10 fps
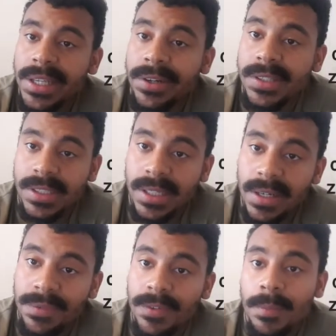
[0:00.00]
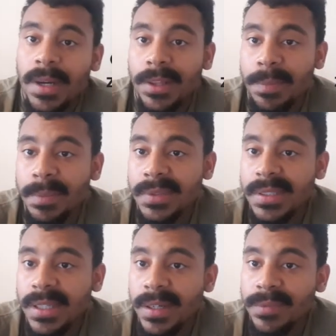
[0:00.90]
your stuff from other people's
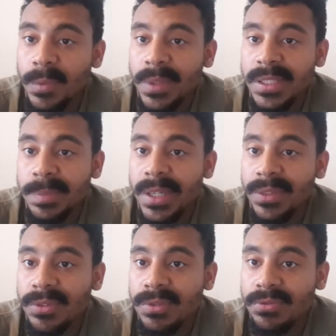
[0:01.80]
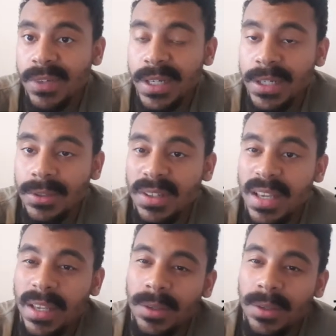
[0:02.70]
stuff for when it's being thrown around.